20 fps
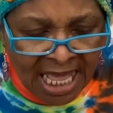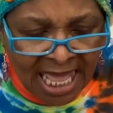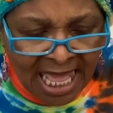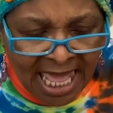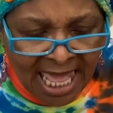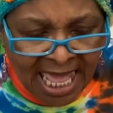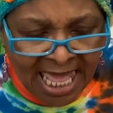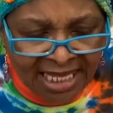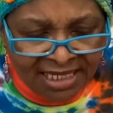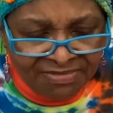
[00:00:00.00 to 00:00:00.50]

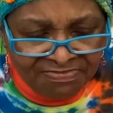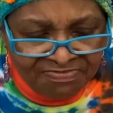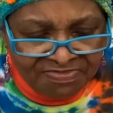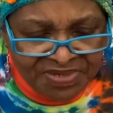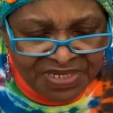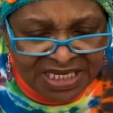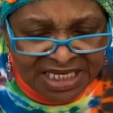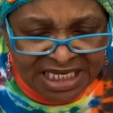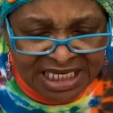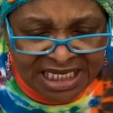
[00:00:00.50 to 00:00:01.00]
and
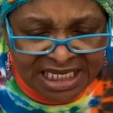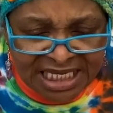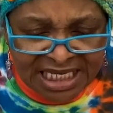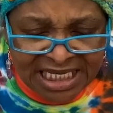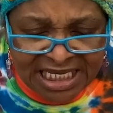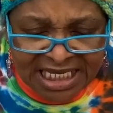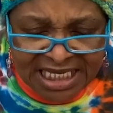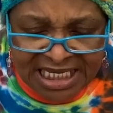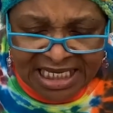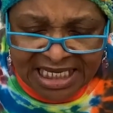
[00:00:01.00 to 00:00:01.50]

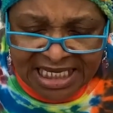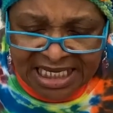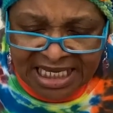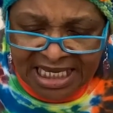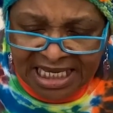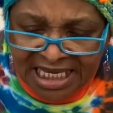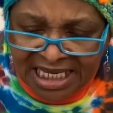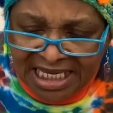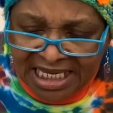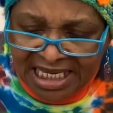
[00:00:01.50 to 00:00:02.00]
pink
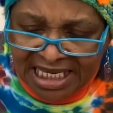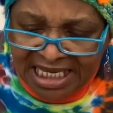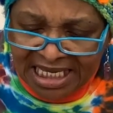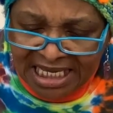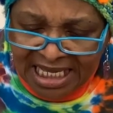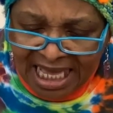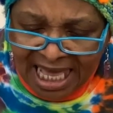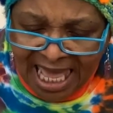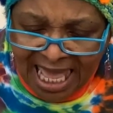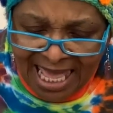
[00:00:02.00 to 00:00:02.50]

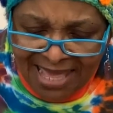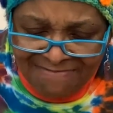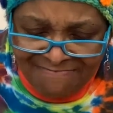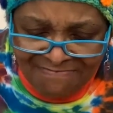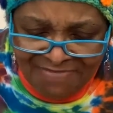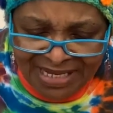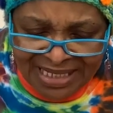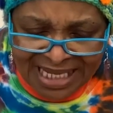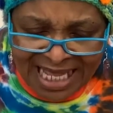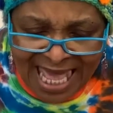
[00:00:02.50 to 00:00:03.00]
and
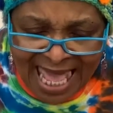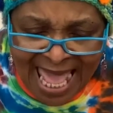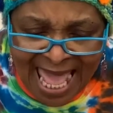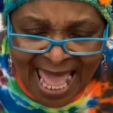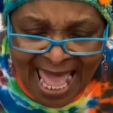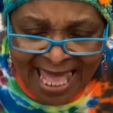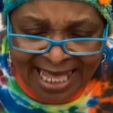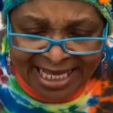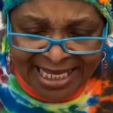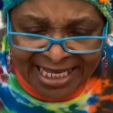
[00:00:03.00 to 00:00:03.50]

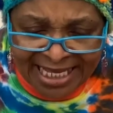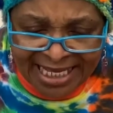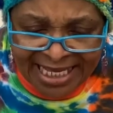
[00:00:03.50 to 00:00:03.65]
black